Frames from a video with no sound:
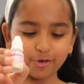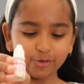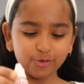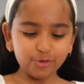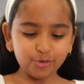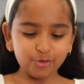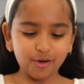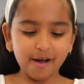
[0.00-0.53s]

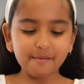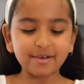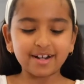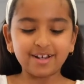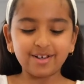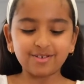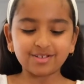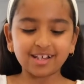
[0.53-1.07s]
Ooh, I want
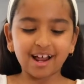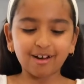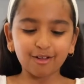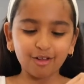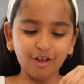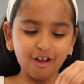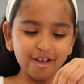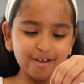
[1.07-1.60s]
to use that a
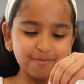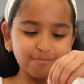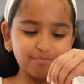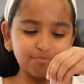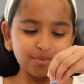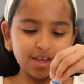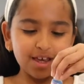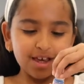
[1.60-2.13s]
lot.
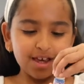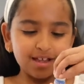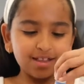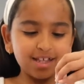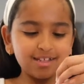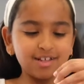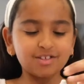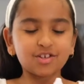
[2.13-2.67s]

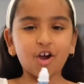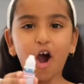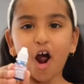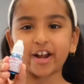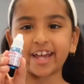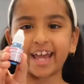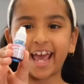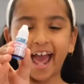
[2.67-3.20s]
This is
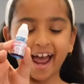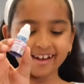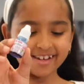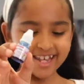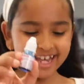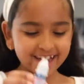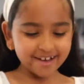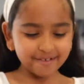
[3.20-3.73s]
cotton
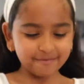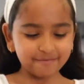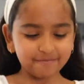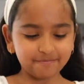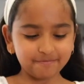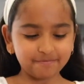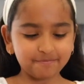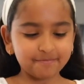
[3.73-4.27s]
candy.
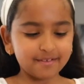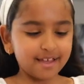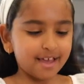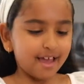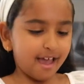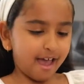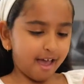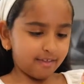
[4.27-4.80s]

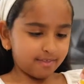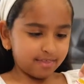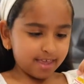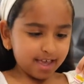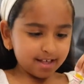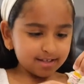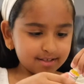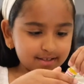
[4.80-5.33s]
And
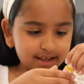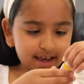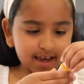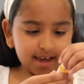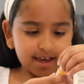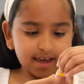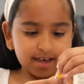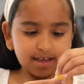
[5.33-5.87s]
this
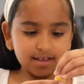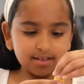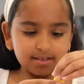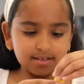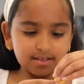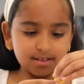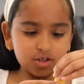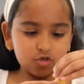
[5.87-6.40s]

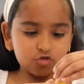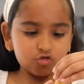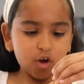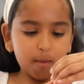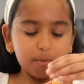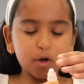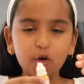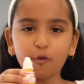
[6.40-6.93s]
is
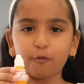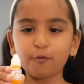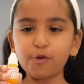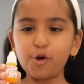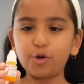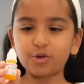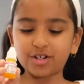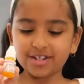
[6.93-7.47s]
tropical
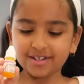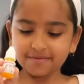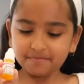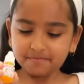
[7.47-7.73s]
fruit.